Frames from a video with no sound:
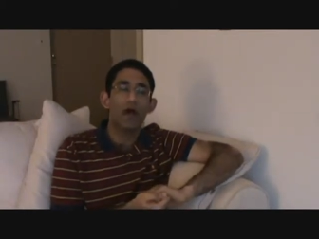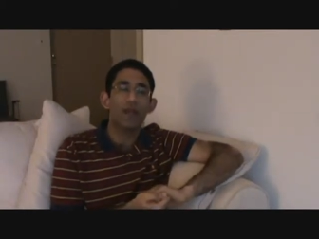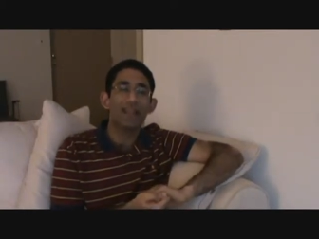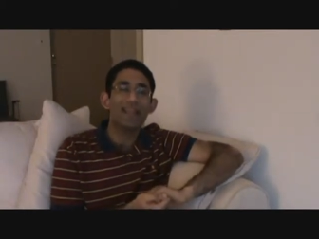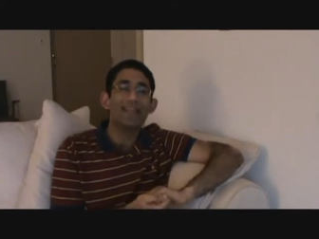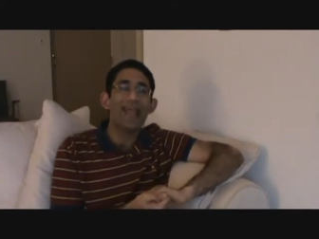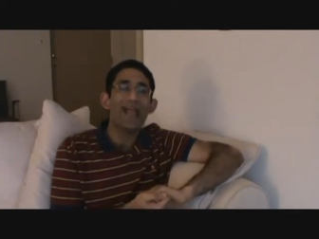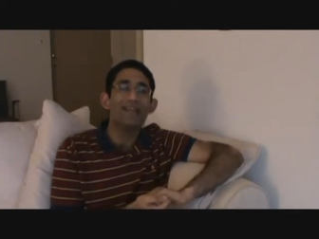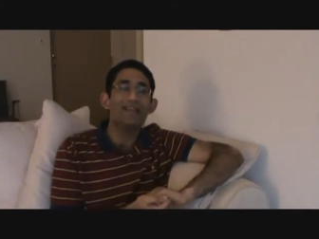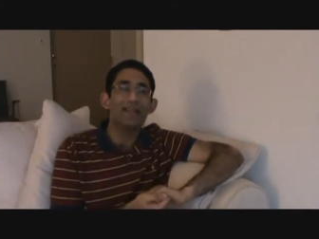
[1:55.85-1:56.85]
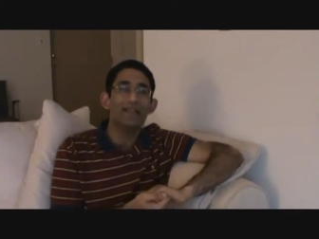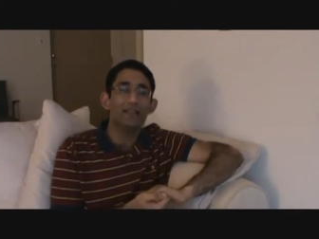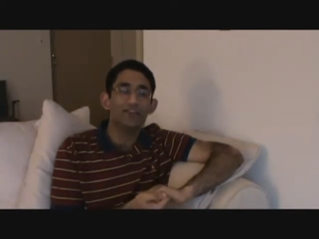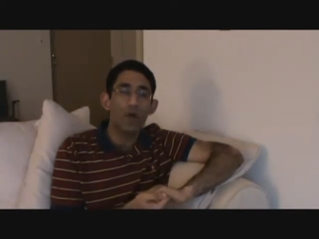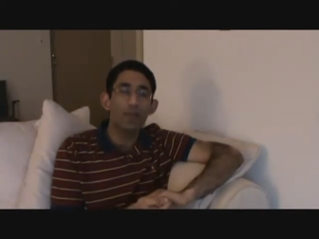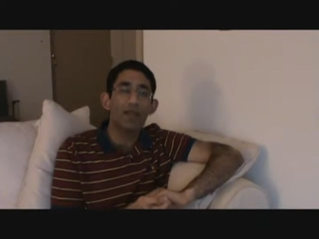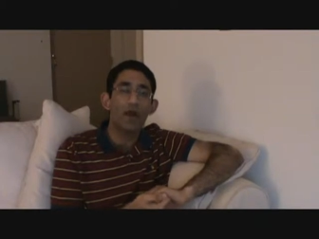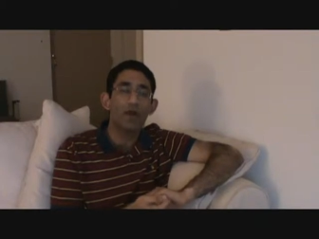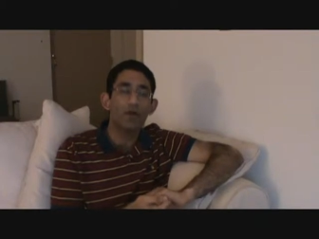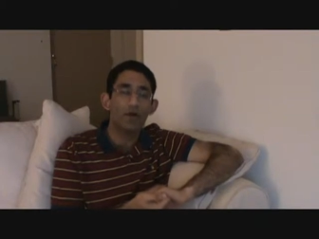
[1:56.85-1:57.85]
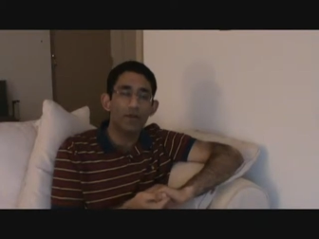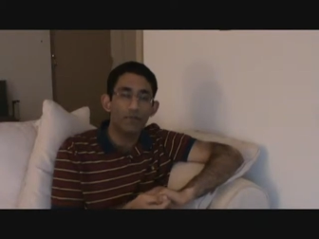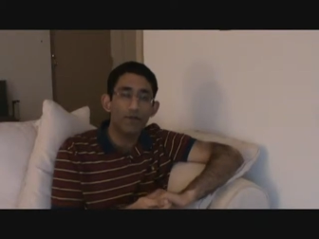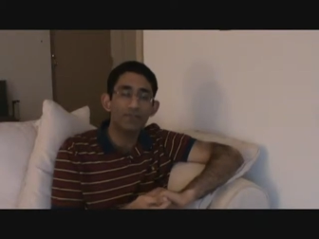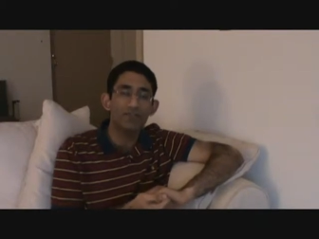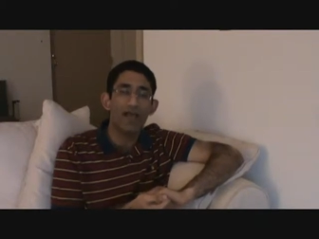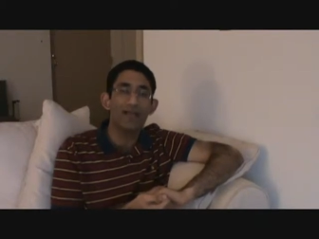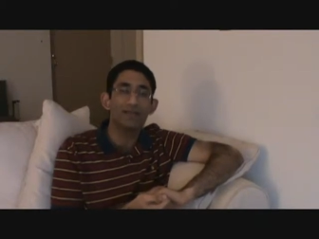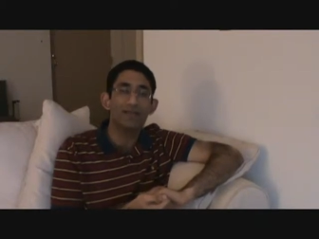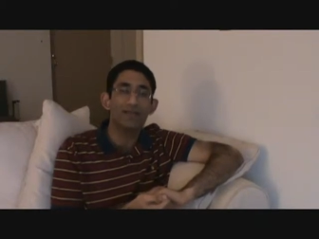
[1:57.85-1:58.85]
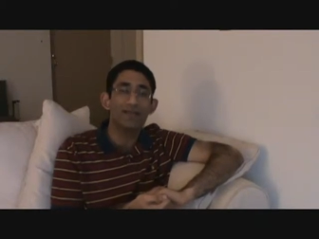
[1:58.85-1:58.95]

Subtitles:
are getting added in the shopping cart on your website,